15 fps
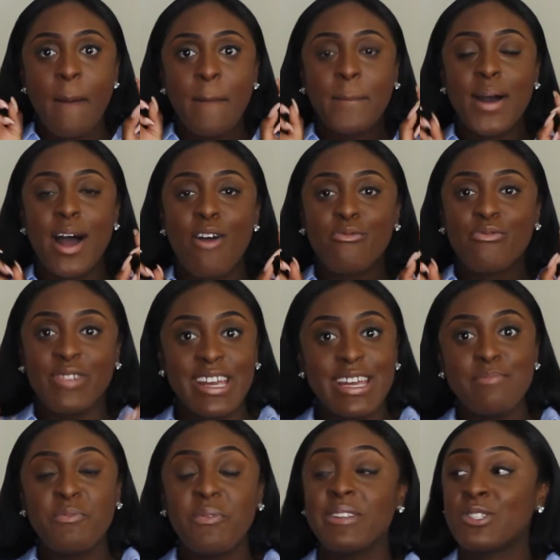But
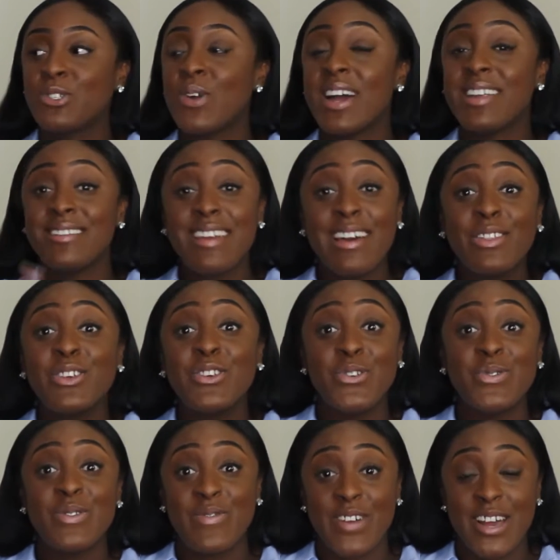Reem went to another
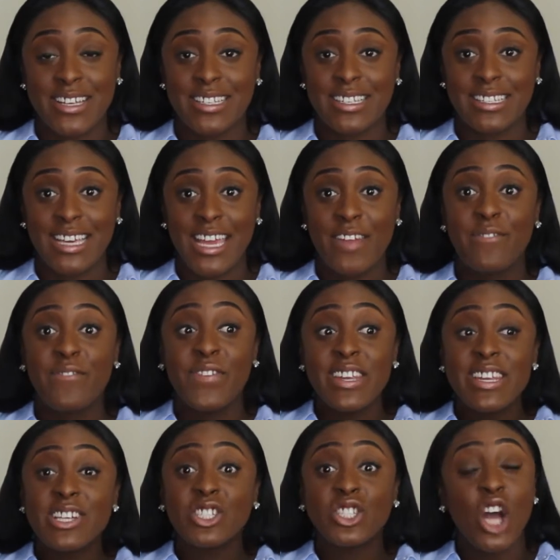university,
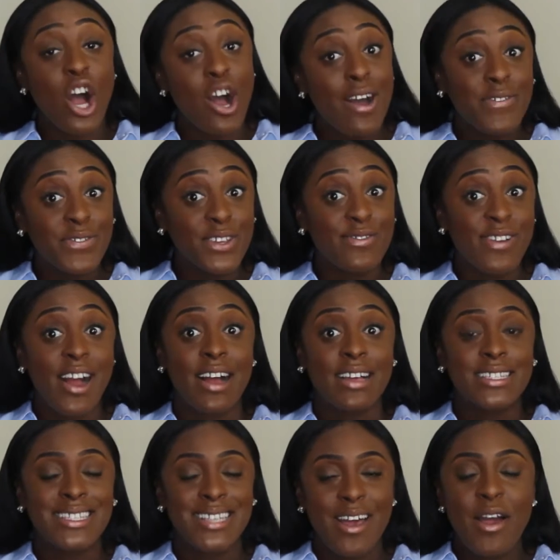finished after us,
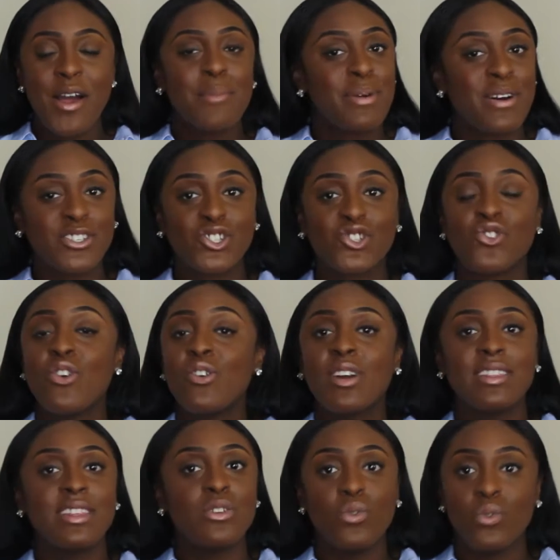but stronger
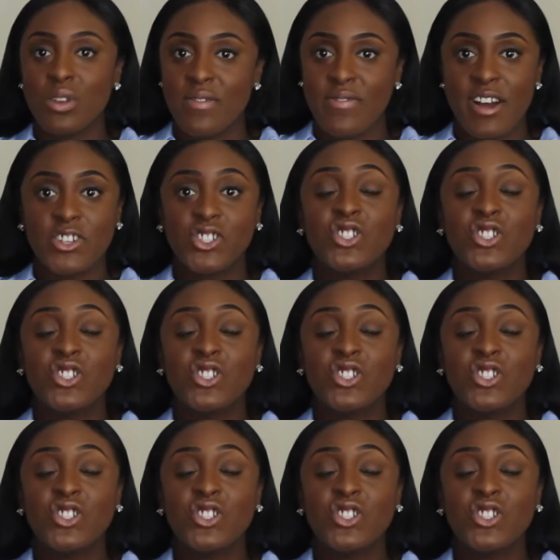than all of us.